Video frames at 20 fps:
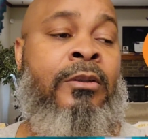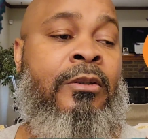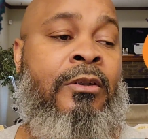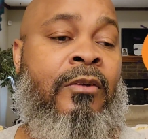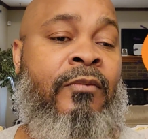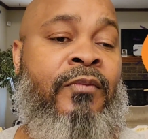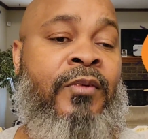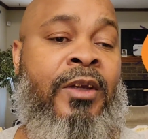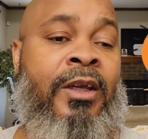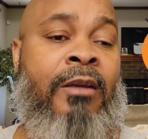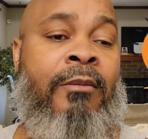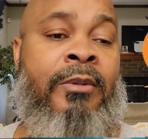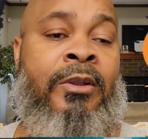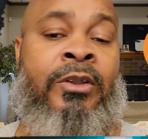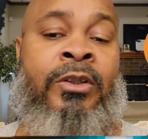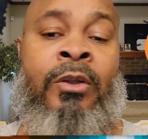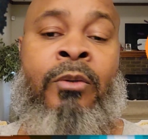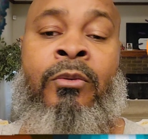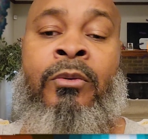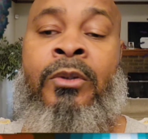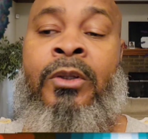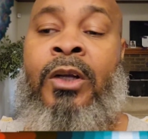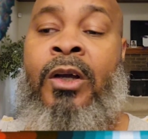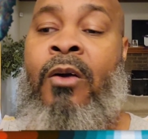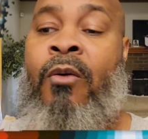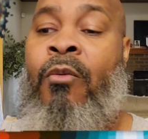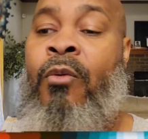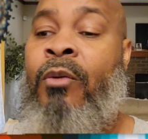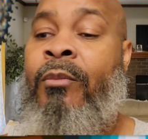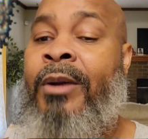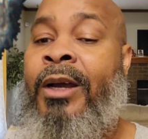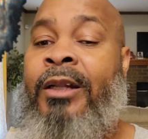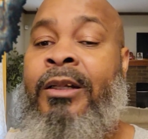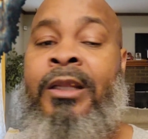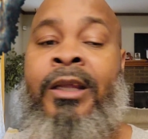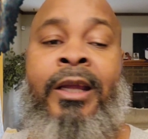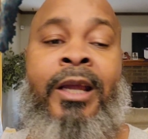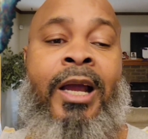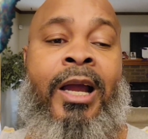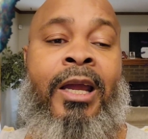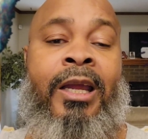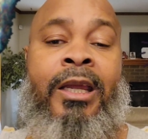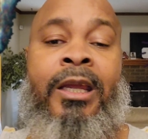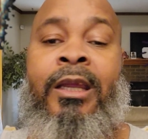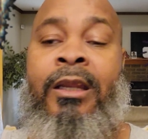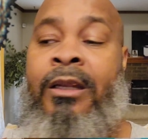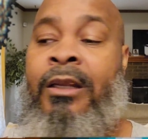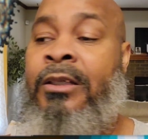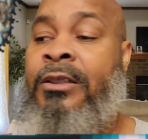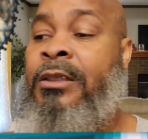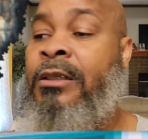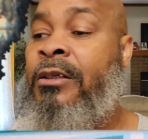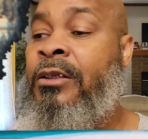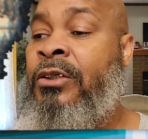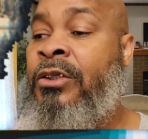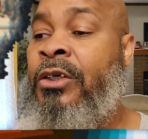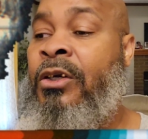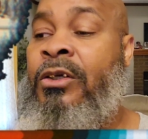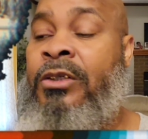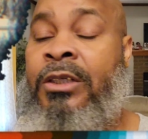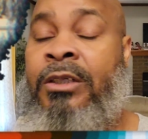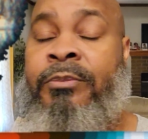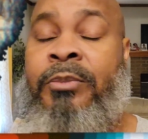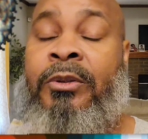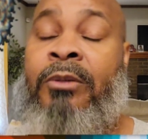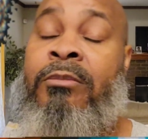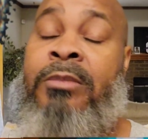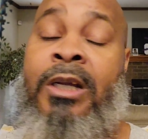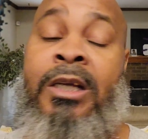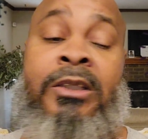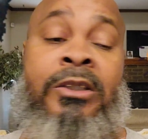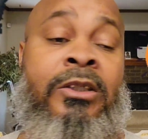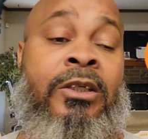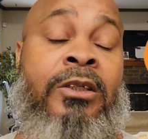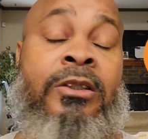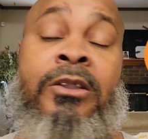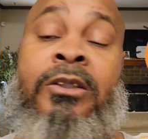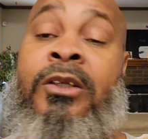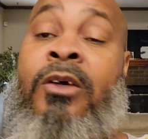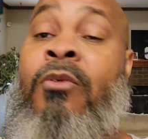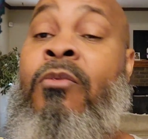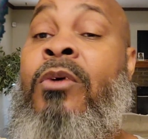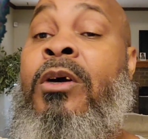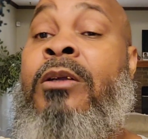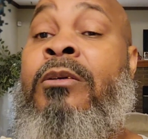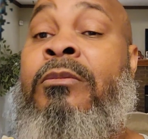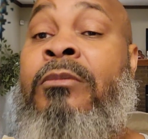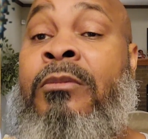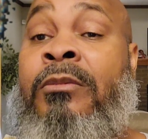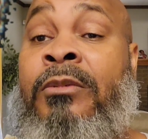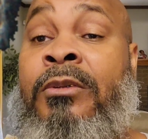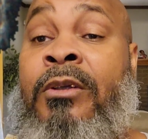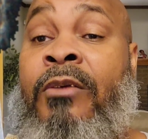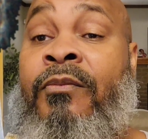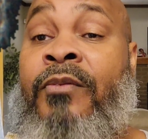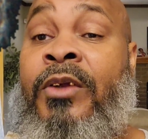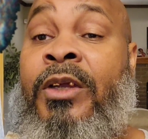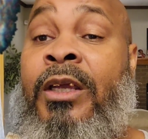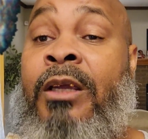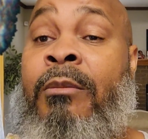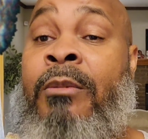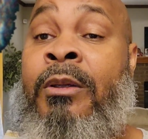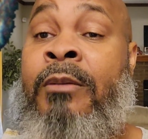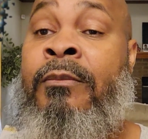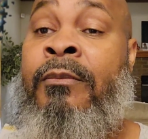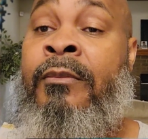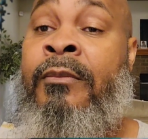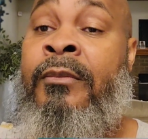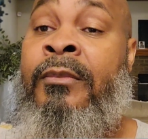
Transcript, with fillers: You feel me? So I don't want nobody think I hate this or uh, judging but I'm not judging no one. You feel me?